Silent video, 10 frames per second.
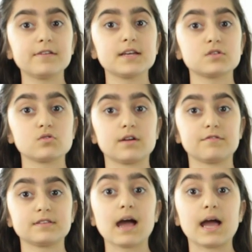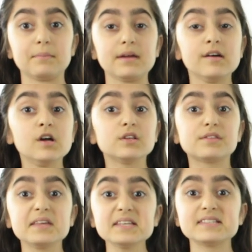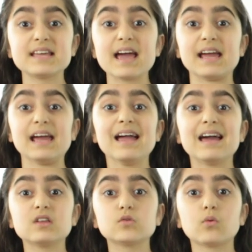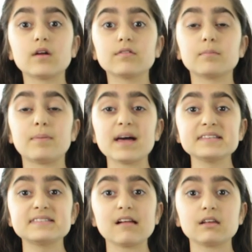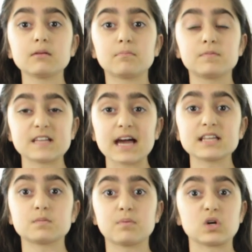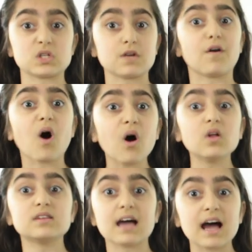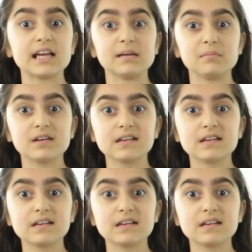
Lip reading: History of Time. To this day, it is one of the best-selling science books of all time.